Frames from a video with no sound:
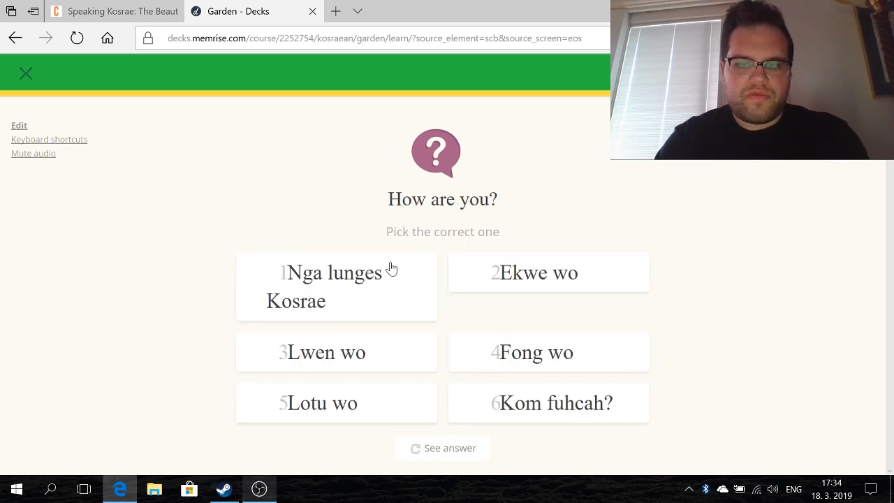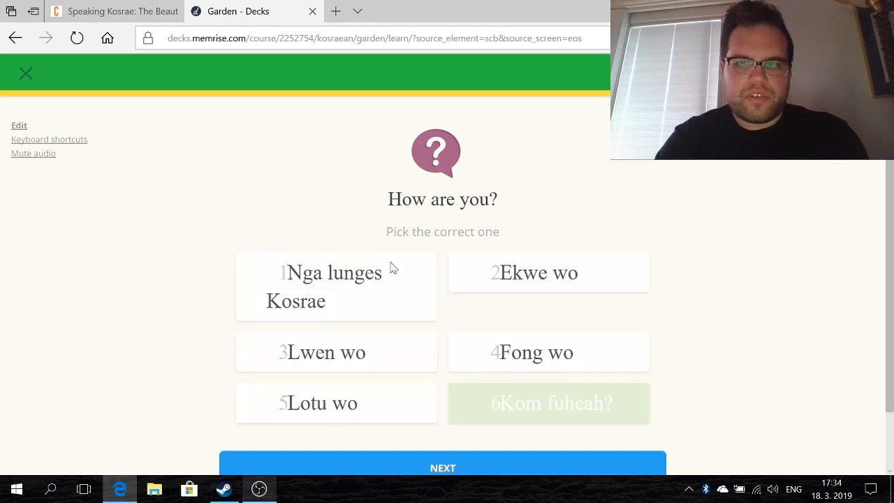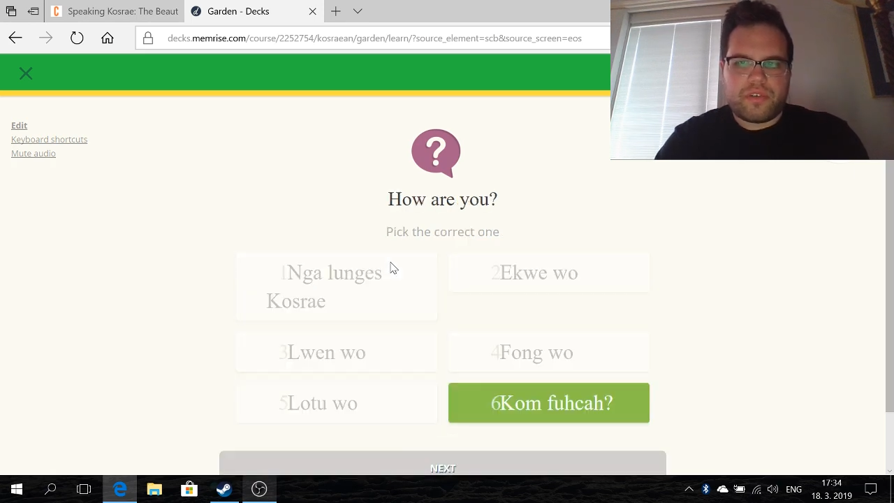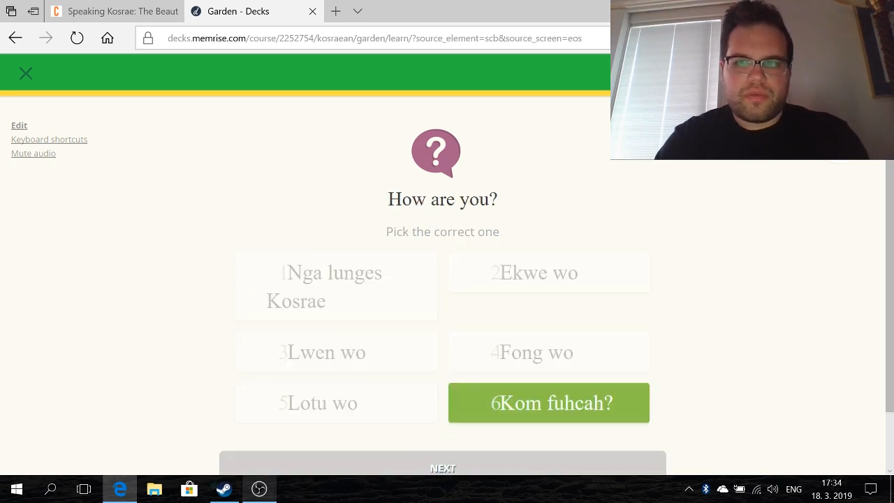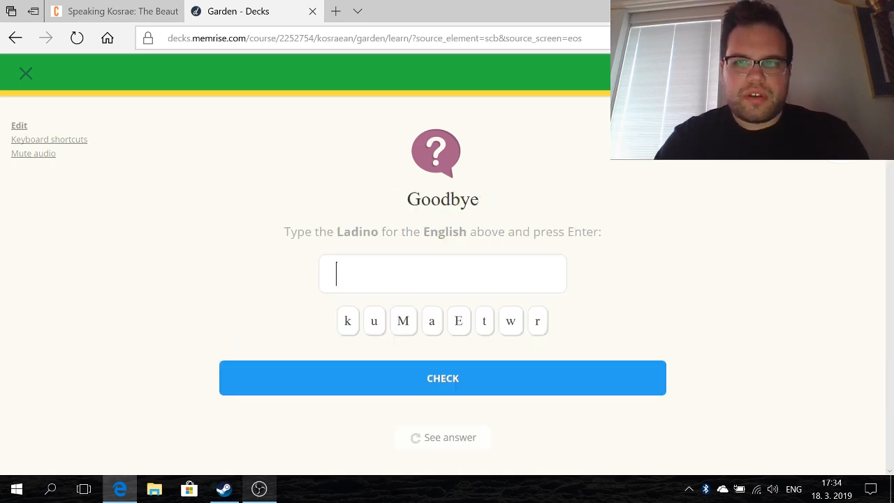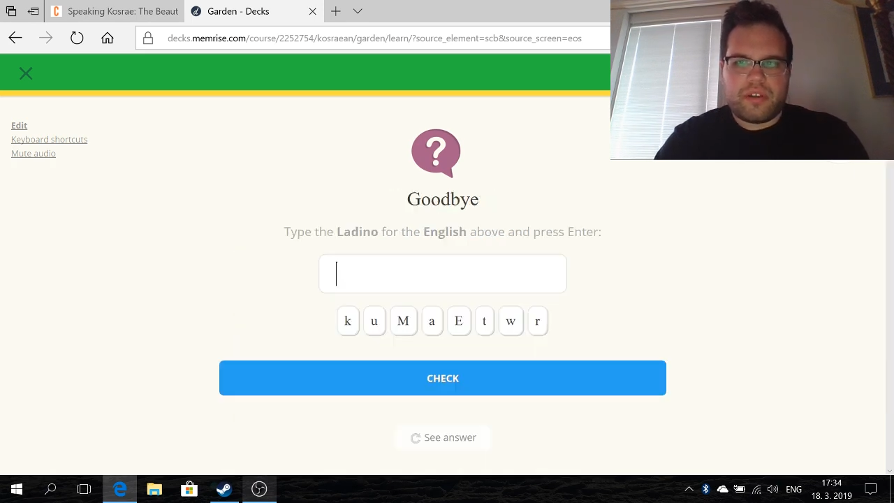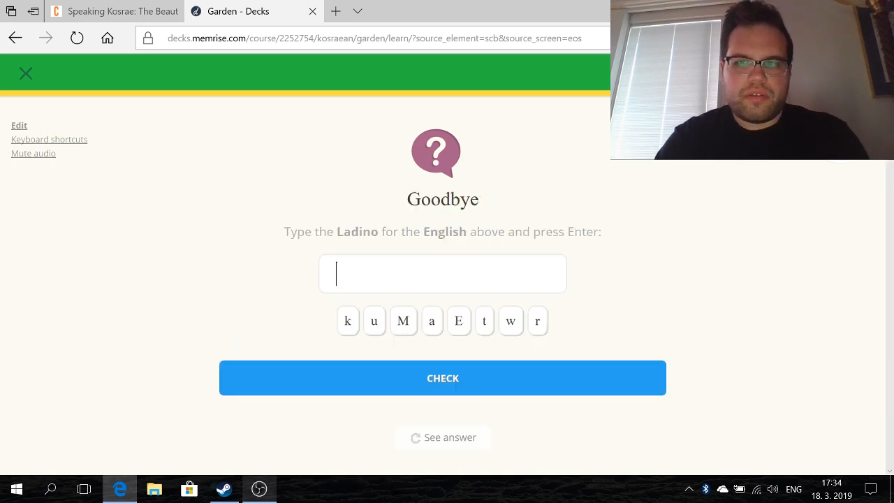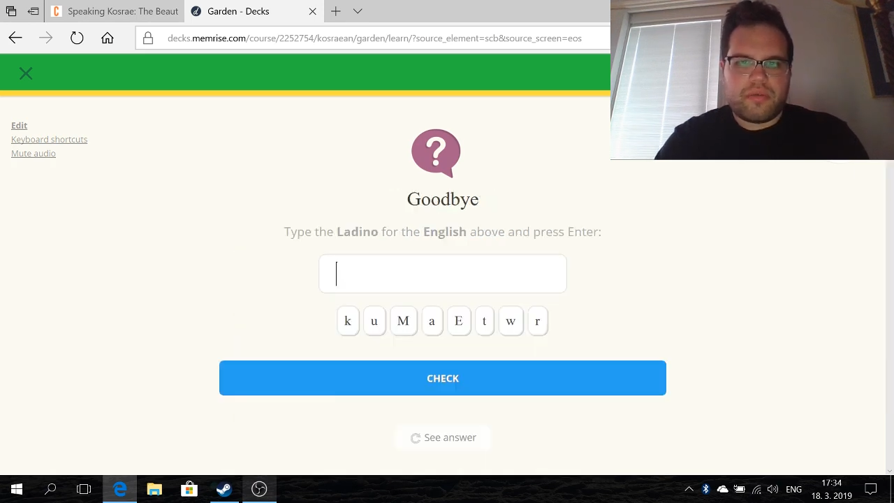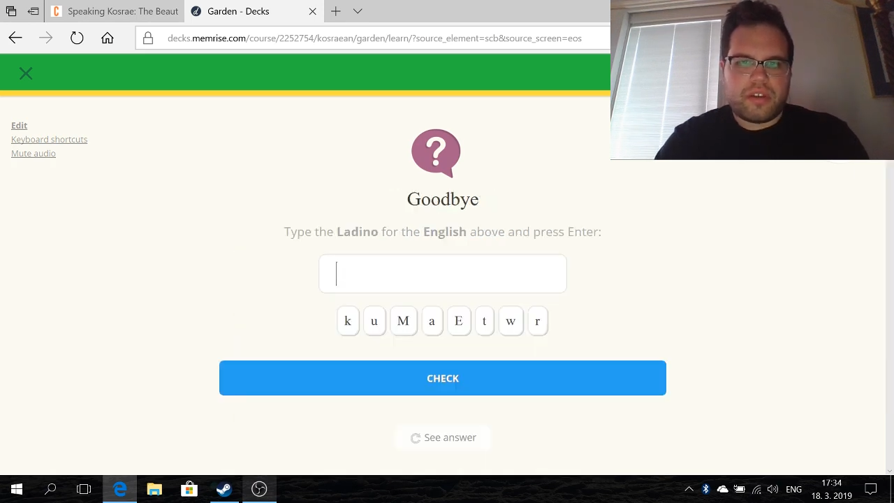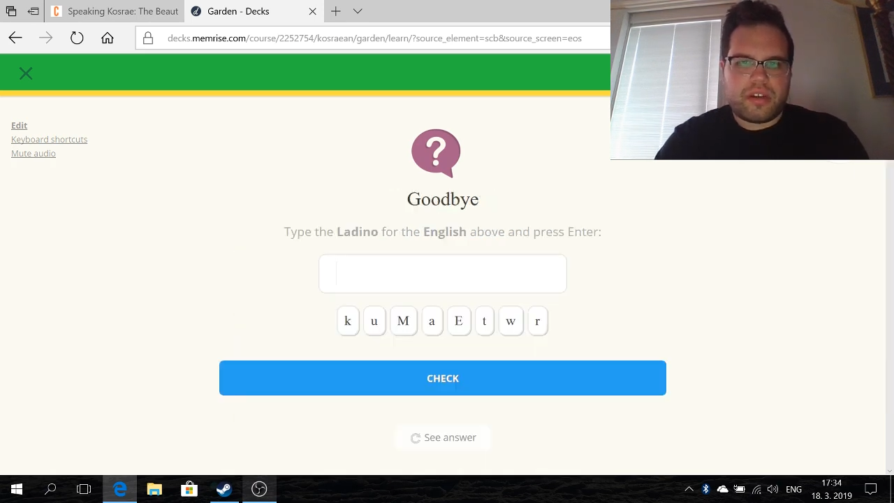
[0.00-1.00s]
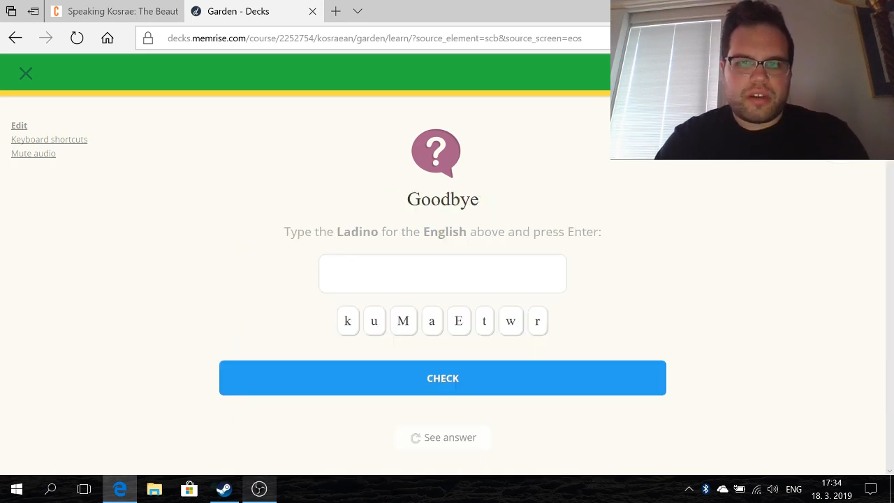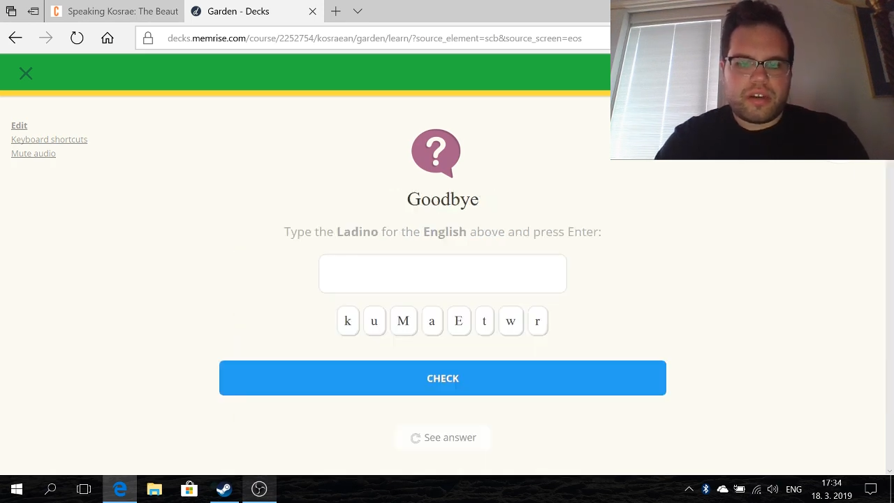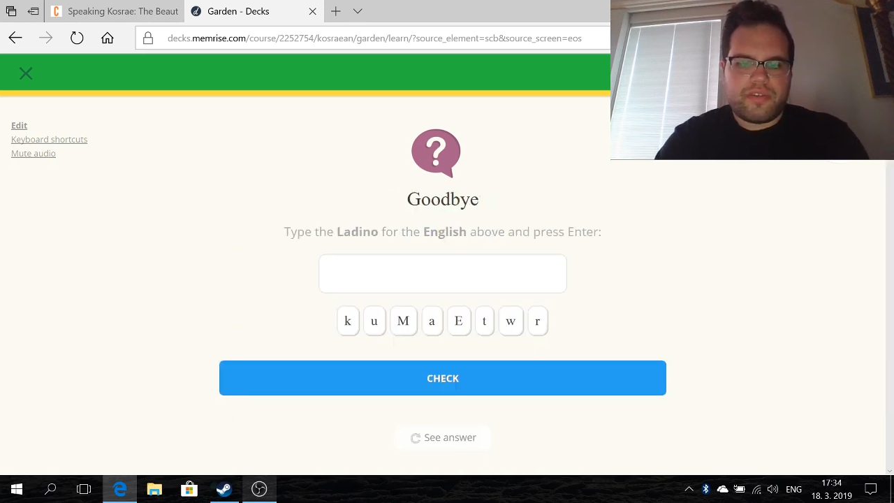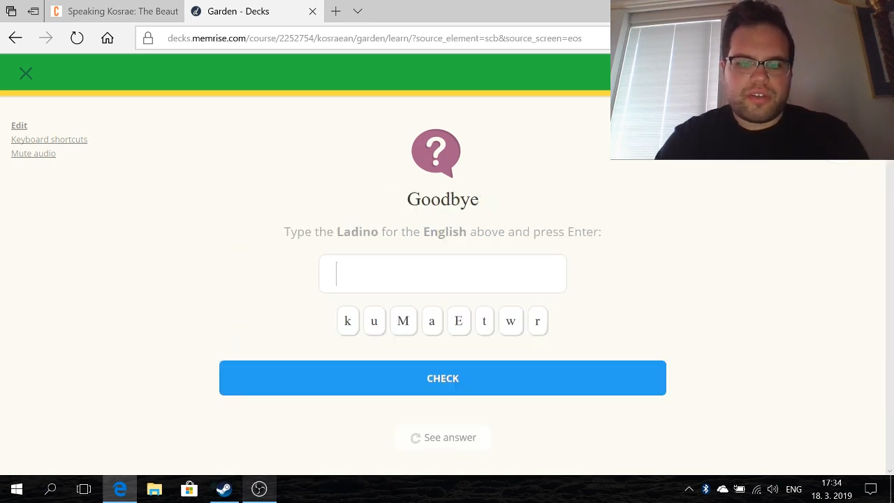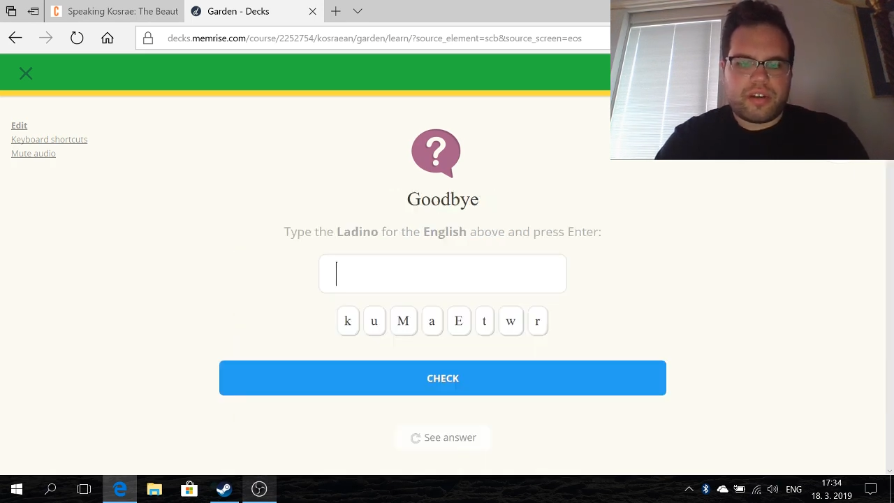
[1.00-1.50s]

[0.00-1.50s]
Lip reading: Very well. The one that I never